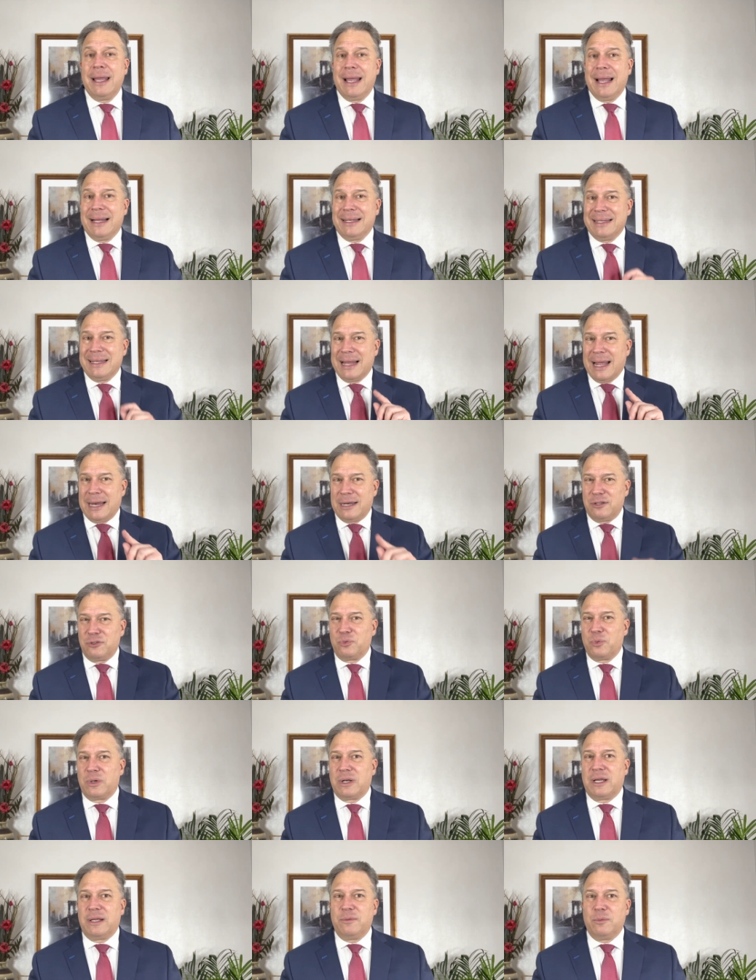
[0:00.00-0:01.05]
And that is
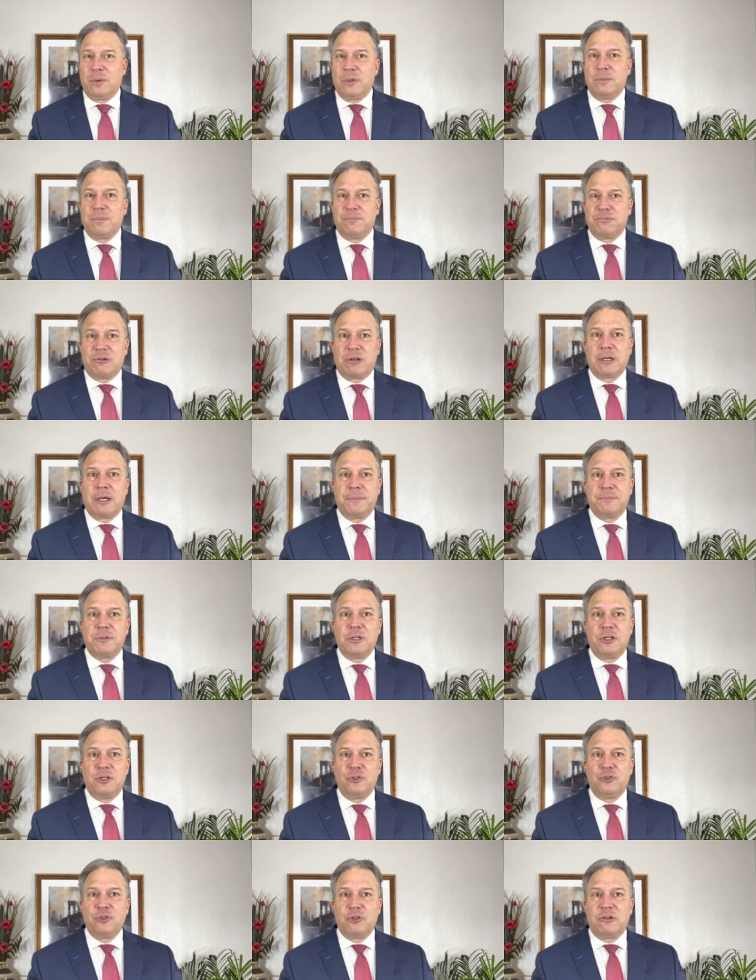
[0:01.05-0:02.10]
what I will bring up to
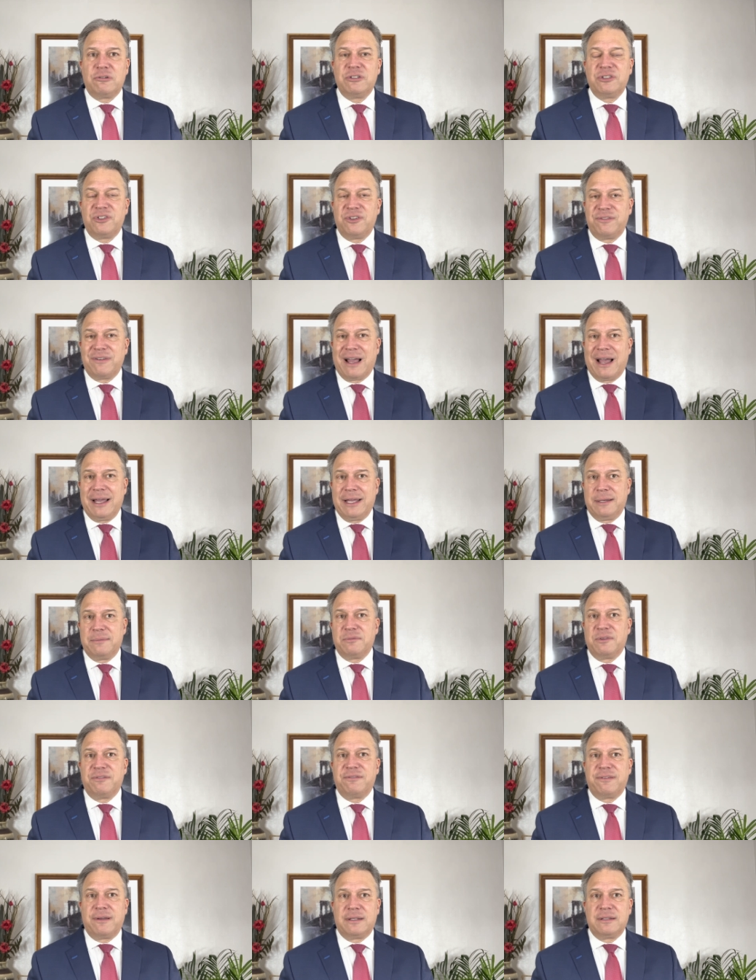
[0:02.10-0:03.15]
the jurors if I am
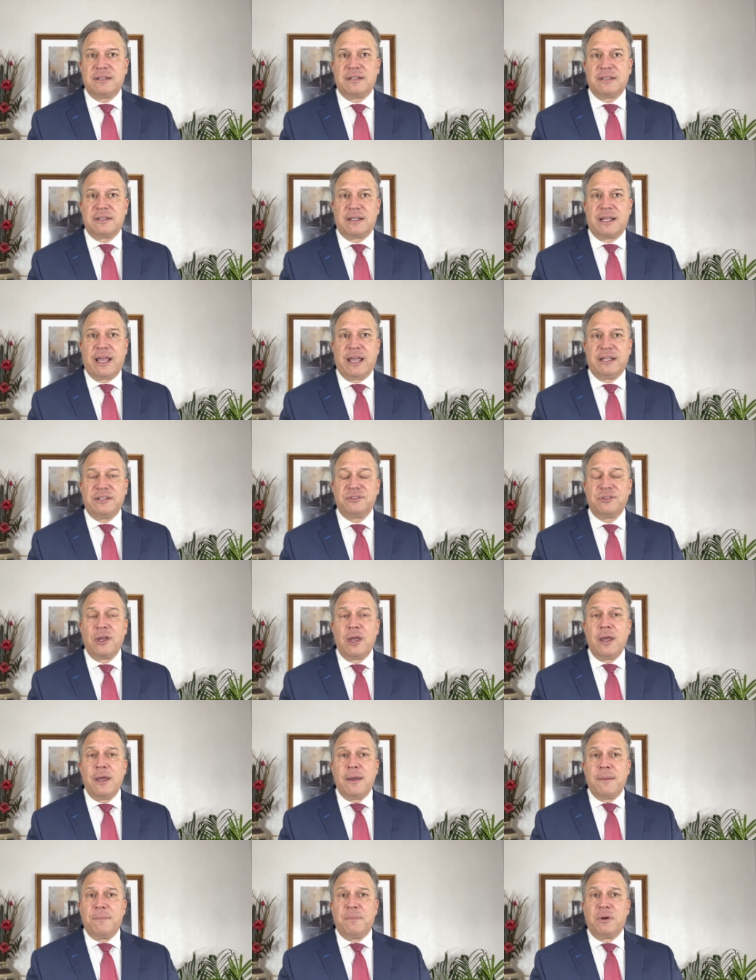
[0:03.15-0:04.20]
defending the case,
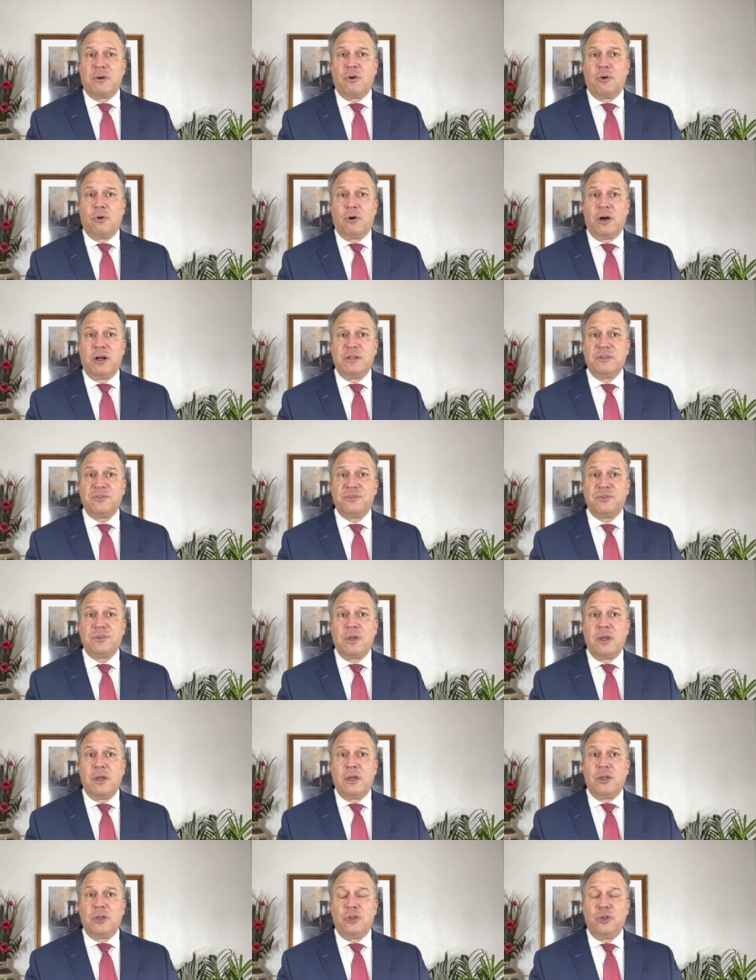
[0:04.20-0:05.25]
because
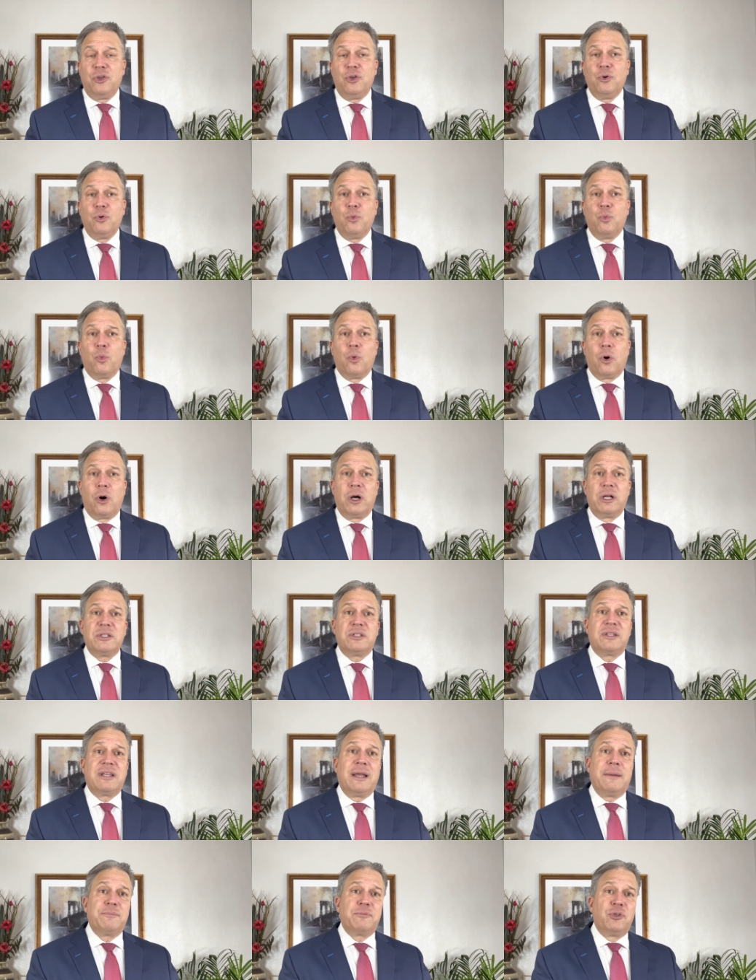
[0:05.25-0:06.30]
you want
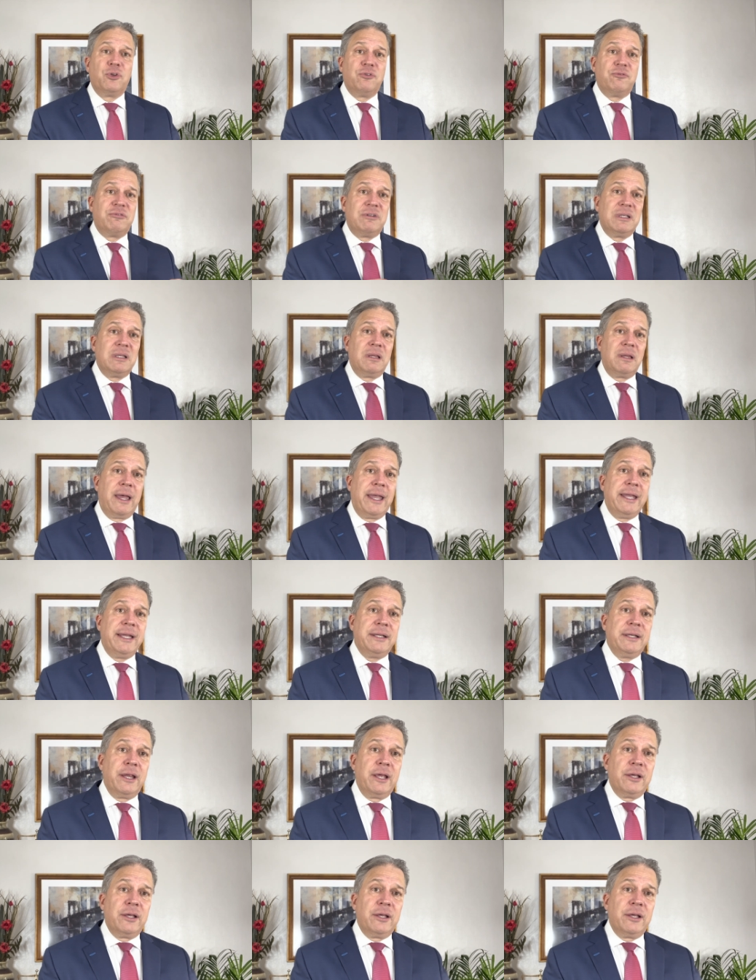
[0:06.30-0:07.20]
them to relate